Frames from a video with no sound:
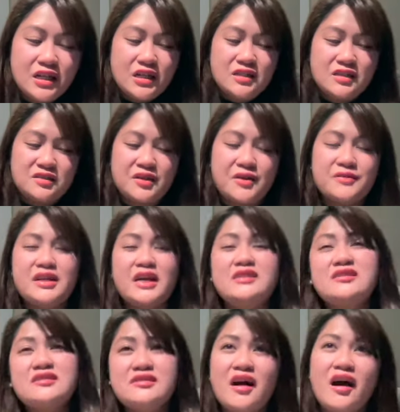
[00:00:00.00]
So
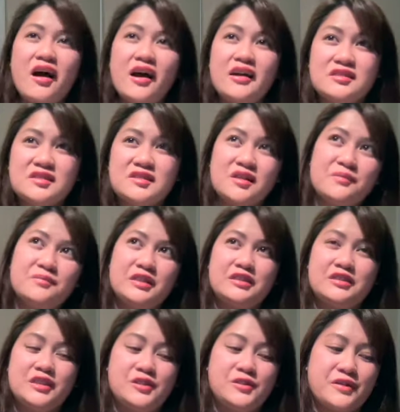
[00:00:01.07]
that's not something
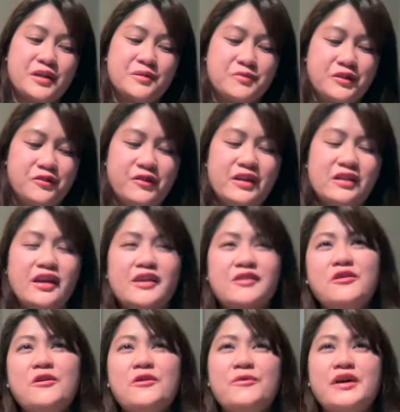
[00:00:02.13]
that you can prevent. Like,
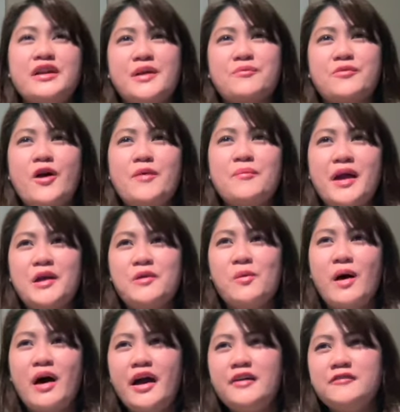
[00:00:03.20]
oh, when I brought my
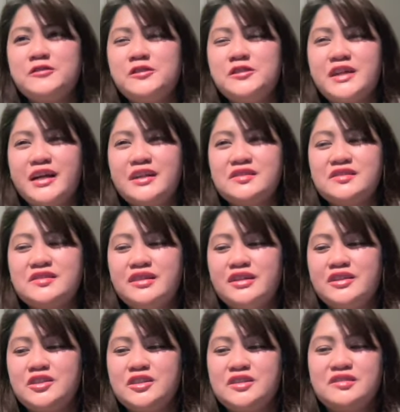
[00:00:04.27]
wife to United
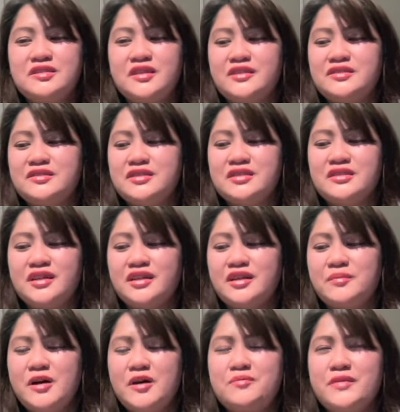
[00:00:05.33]
States, she starts thinking
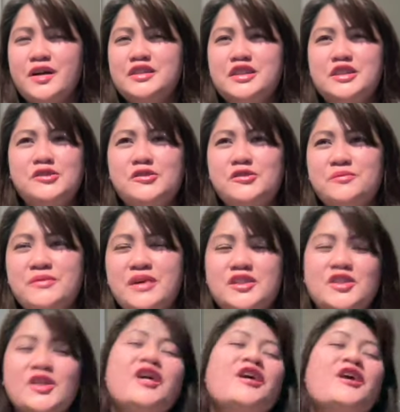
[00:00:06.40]
about money too
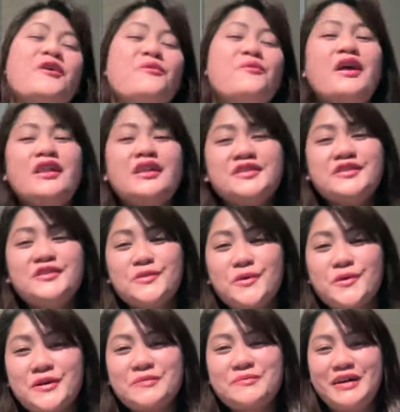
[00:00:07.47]
much. Well, it's
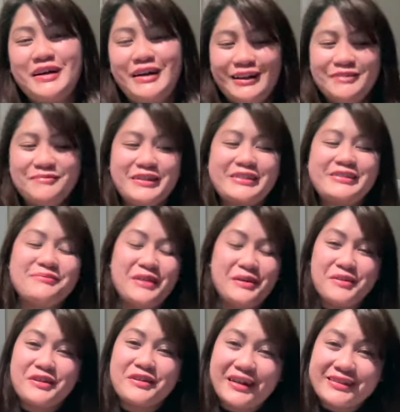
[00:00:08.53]
normal because
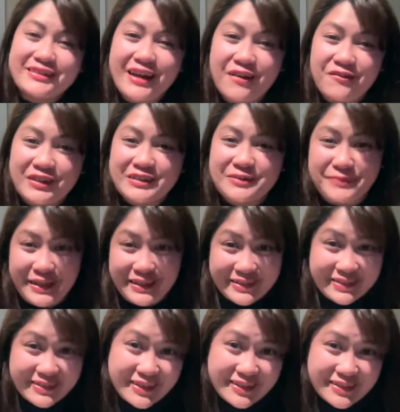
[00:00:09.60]
maybe you guys have
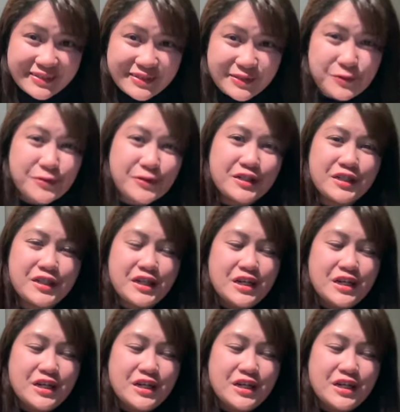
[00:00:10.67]
expenses, or